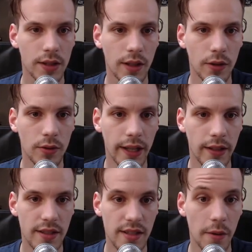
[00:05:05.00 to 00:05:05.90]
So
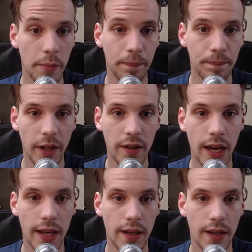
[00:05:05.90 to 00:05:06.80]
then the sub,
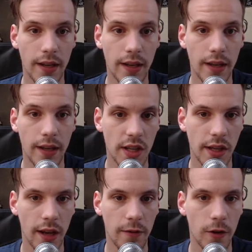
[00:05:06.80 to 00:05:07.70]
again, I'm
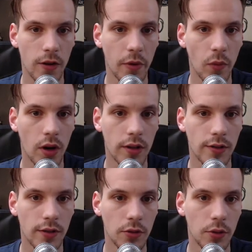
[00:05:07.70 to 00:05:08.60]
using LFO number 1
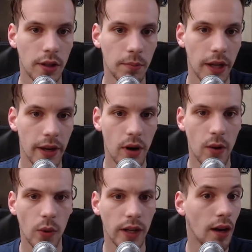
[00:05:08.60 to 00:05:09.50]
to play
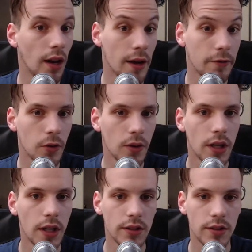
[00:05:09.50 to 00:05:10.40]
around with the level
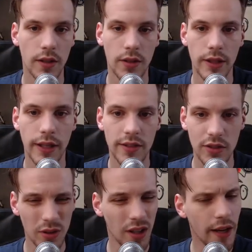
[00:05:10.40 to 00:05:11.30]
so that it
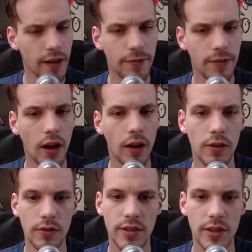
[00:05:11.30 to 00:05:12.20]
sort of like
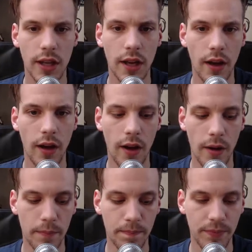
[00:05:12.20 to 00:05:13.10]
follows
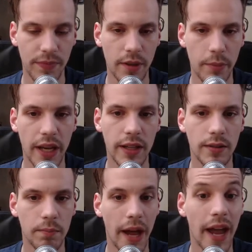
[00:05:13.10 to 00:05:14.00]
the
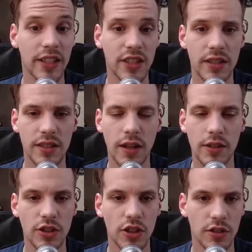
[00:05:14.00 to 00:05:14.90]
main patch. It's
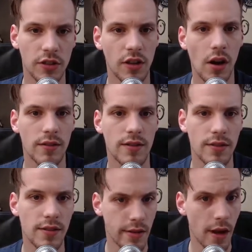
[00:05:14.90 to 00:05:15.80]
not just a
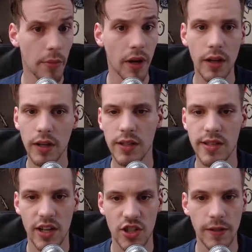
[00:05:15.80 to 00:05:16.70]
constant sub,
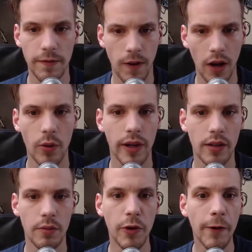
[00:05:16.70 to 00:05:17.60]
it's actually
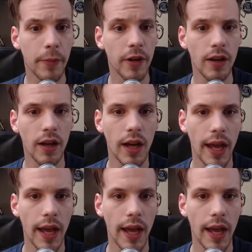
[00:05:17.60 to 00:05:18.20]
following the movement.